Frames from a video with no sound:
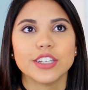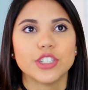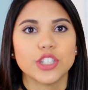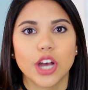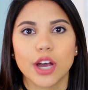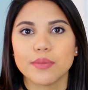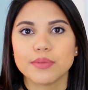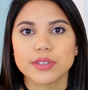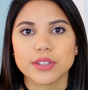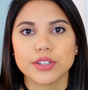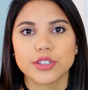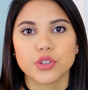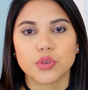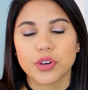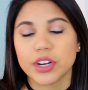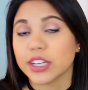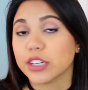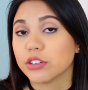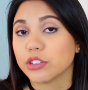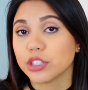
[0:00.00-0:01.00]
job search
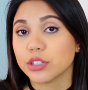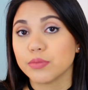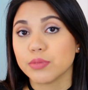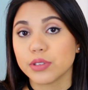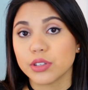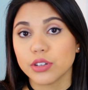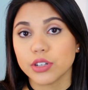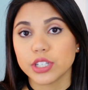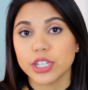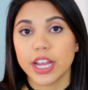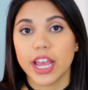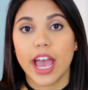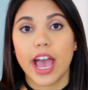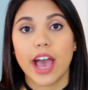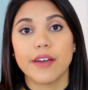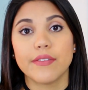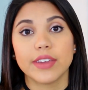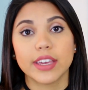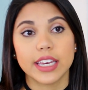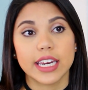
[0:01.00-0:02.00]
or internship search.
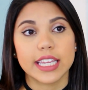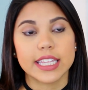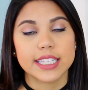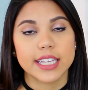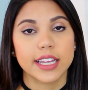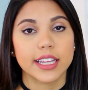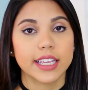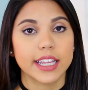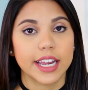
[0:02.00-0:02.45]
Having an inside